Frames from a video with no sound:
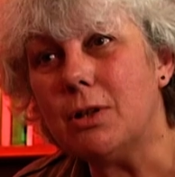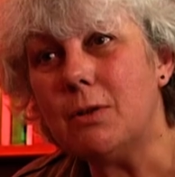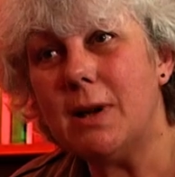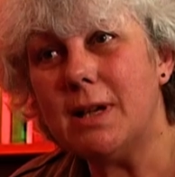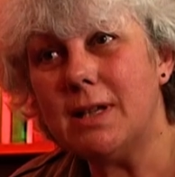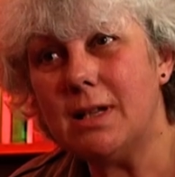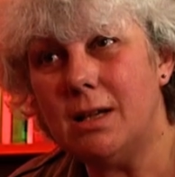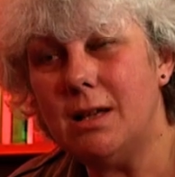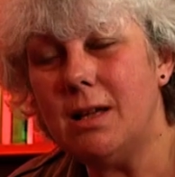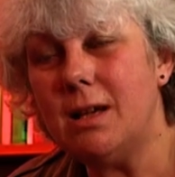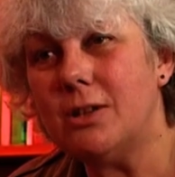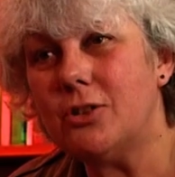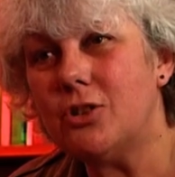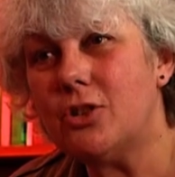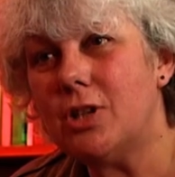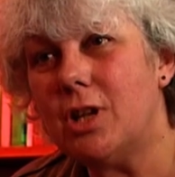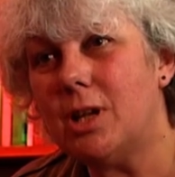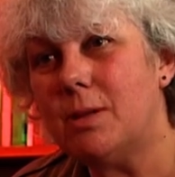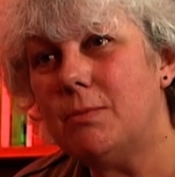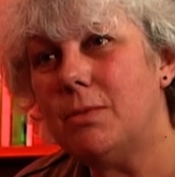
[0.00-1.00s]
quite a
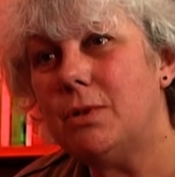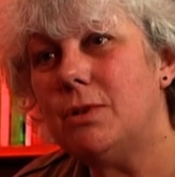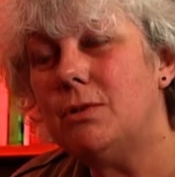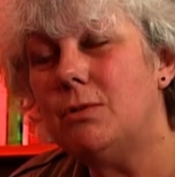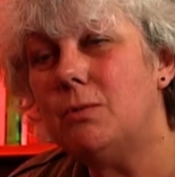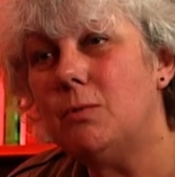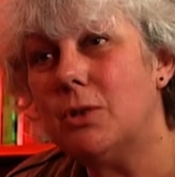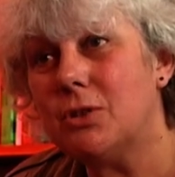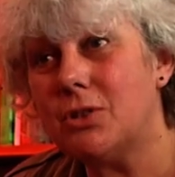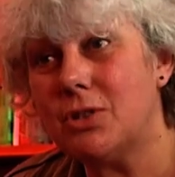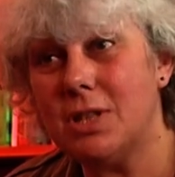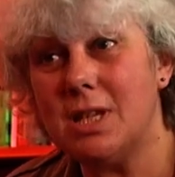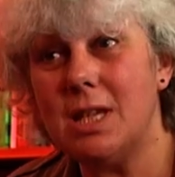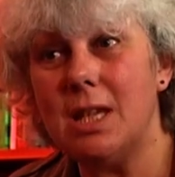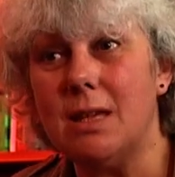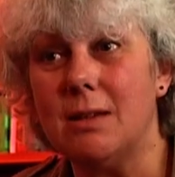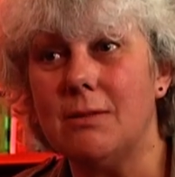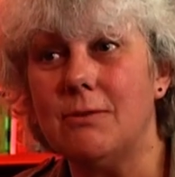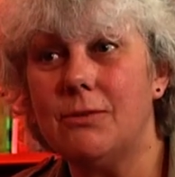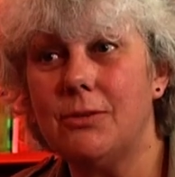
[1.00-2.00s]
large number, who want to
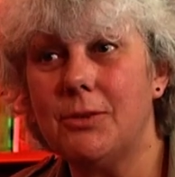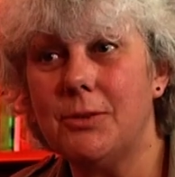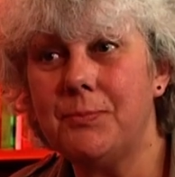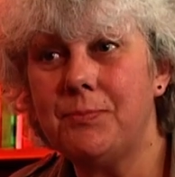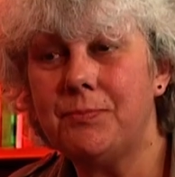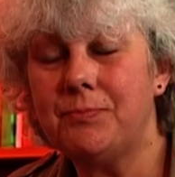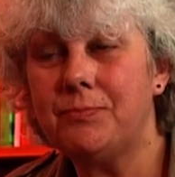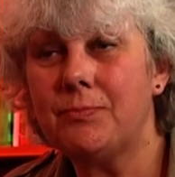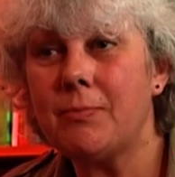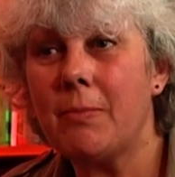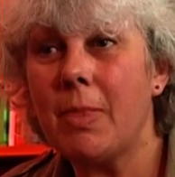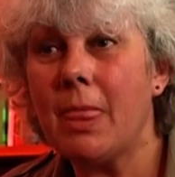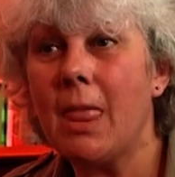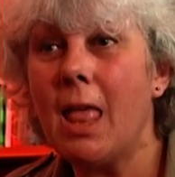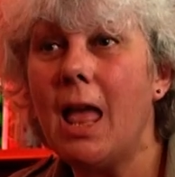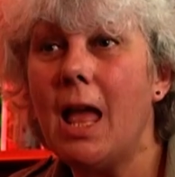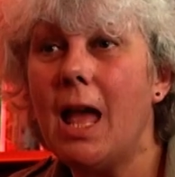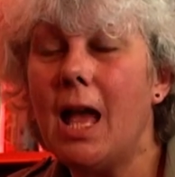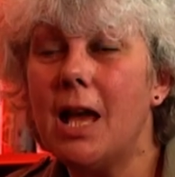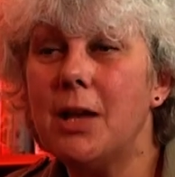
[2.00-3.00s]
give.
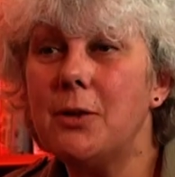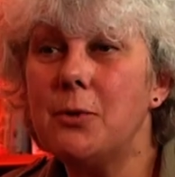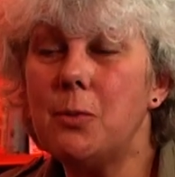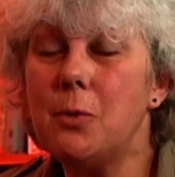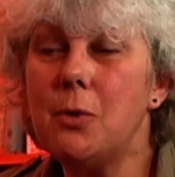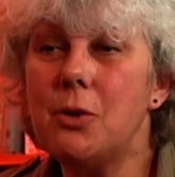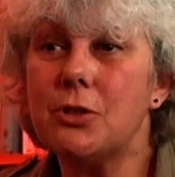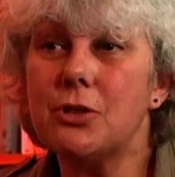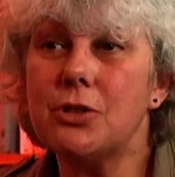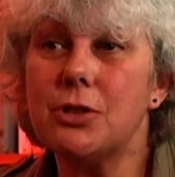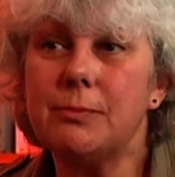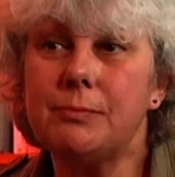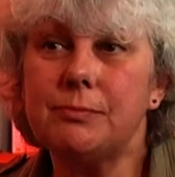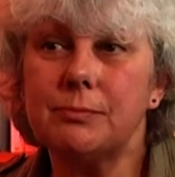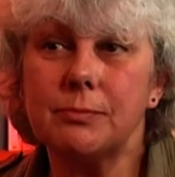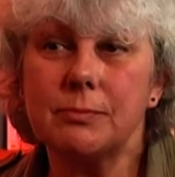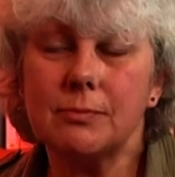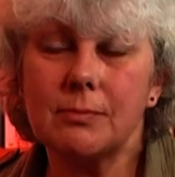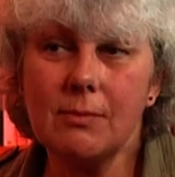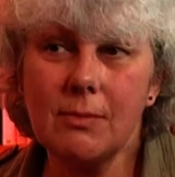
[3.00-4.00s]
And what
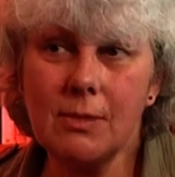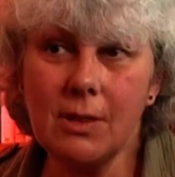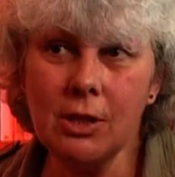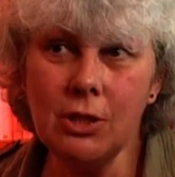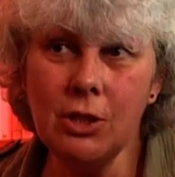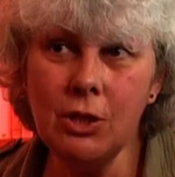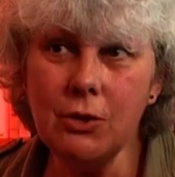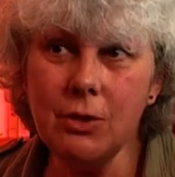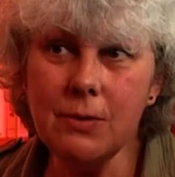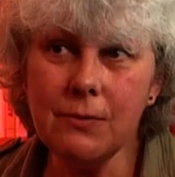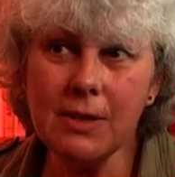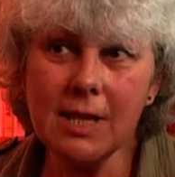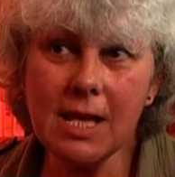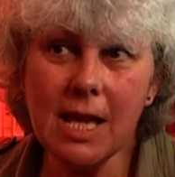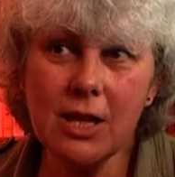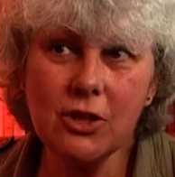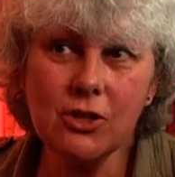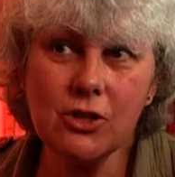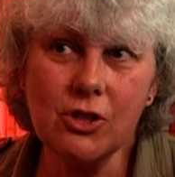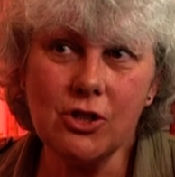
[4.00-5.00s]
a
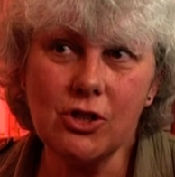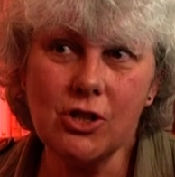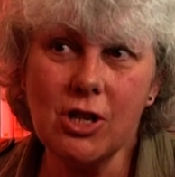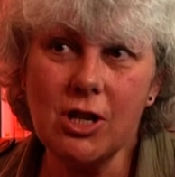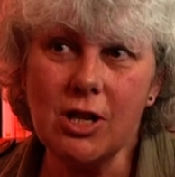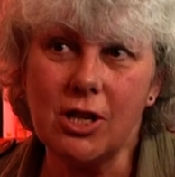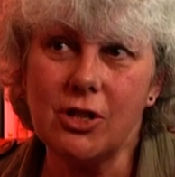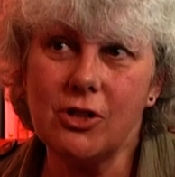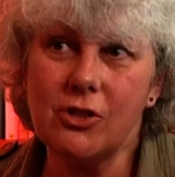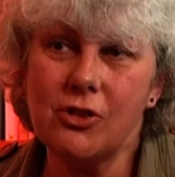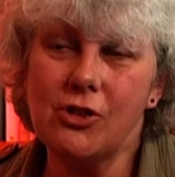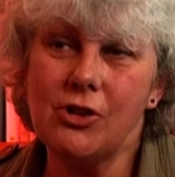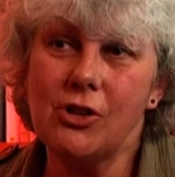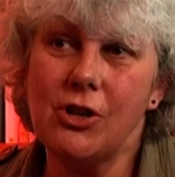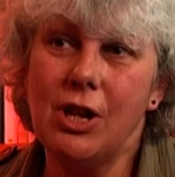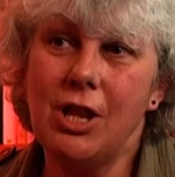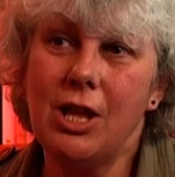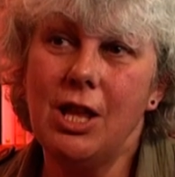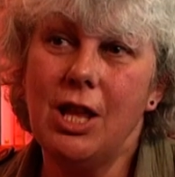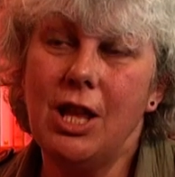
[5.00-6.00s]
unification church
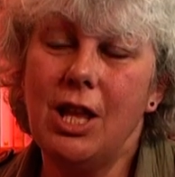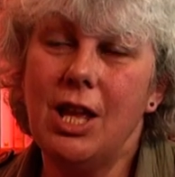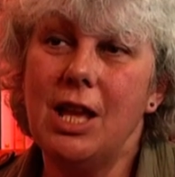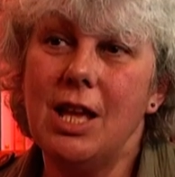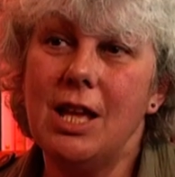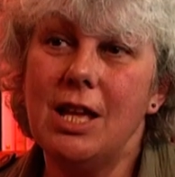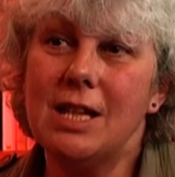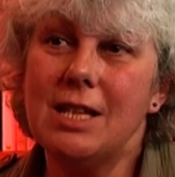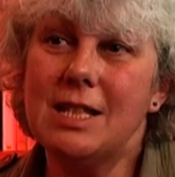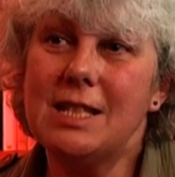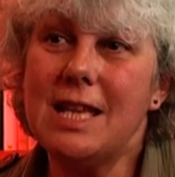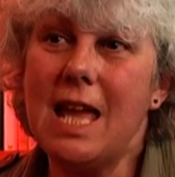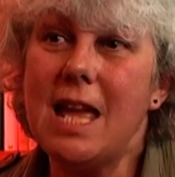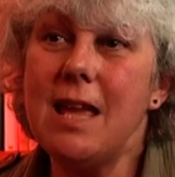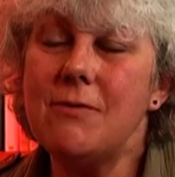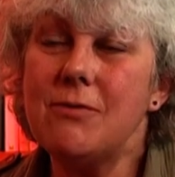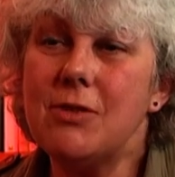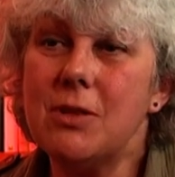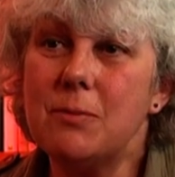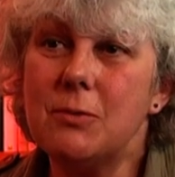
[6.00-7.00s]

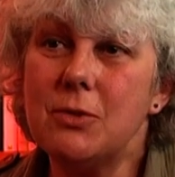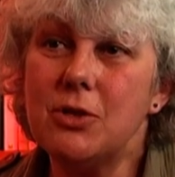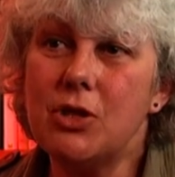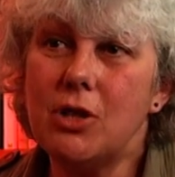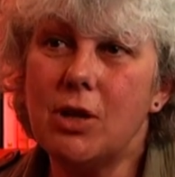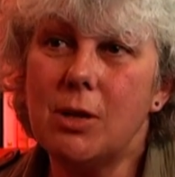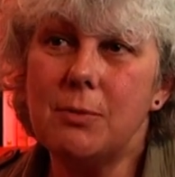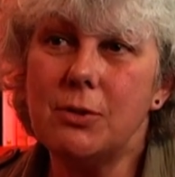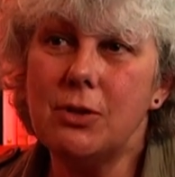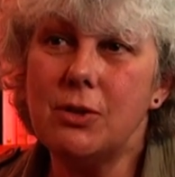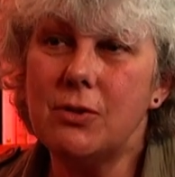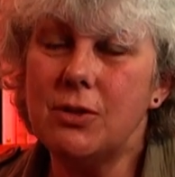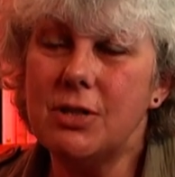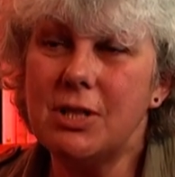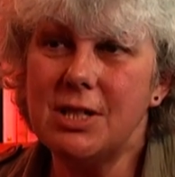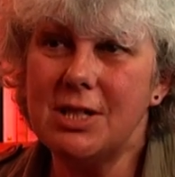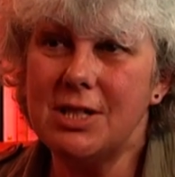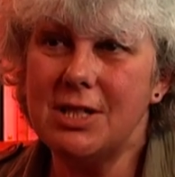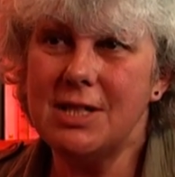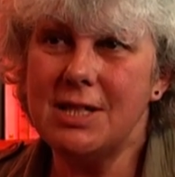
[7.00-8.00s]
gave them was the
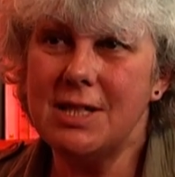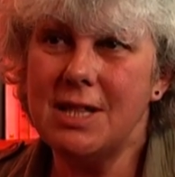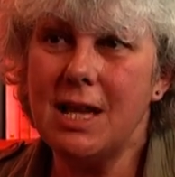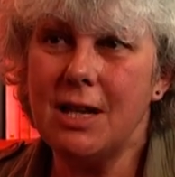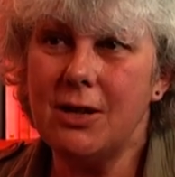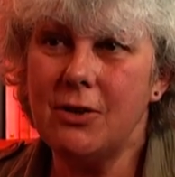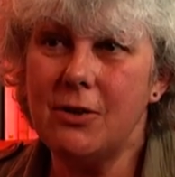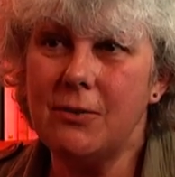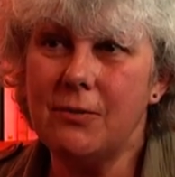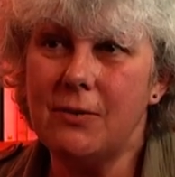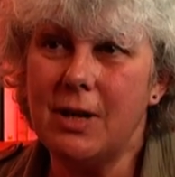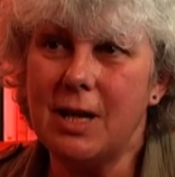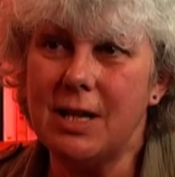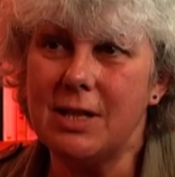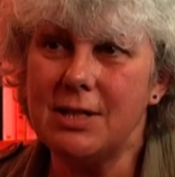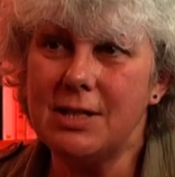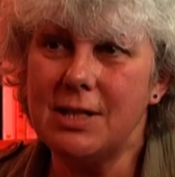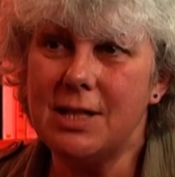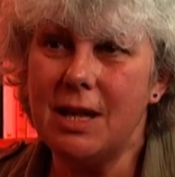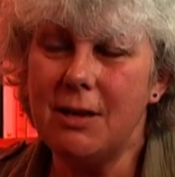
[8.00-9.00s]
opportunity to
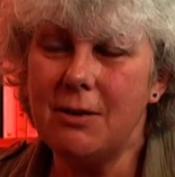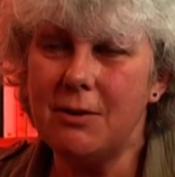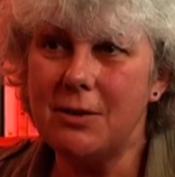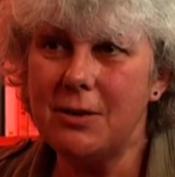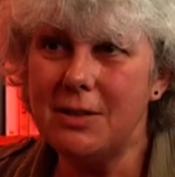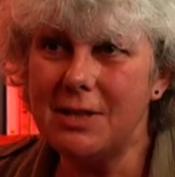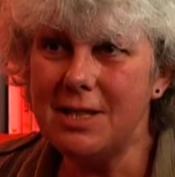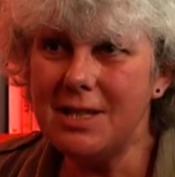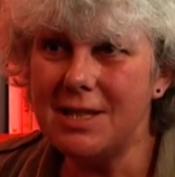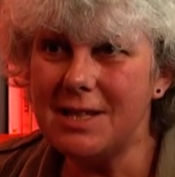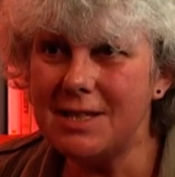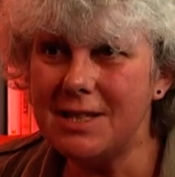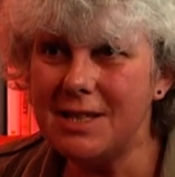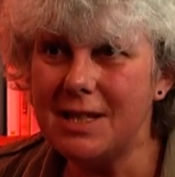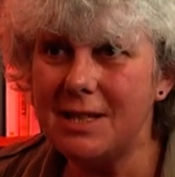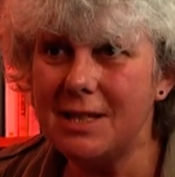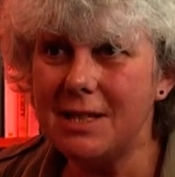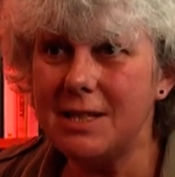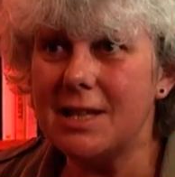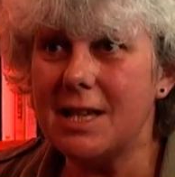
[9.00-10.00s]
sacrifice. Now, this is
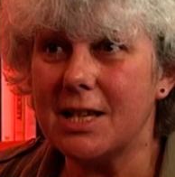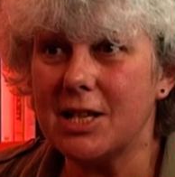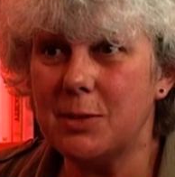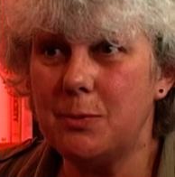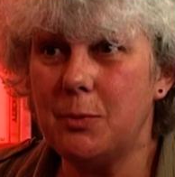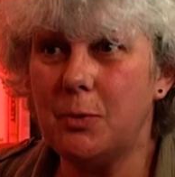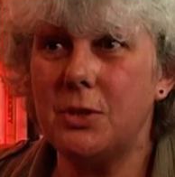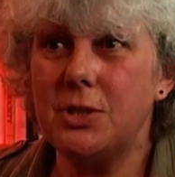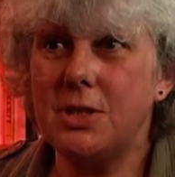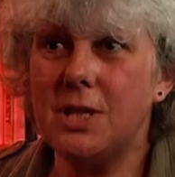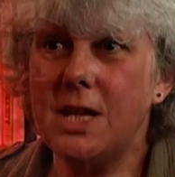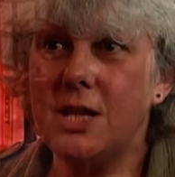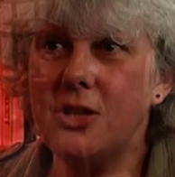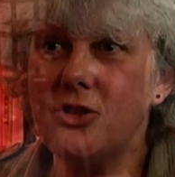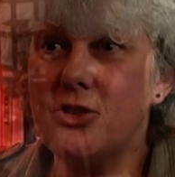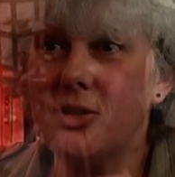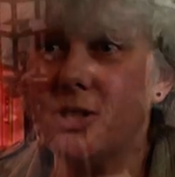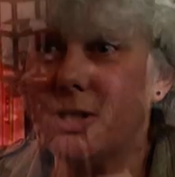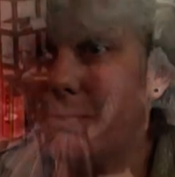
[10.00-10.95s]
seen as exploitation,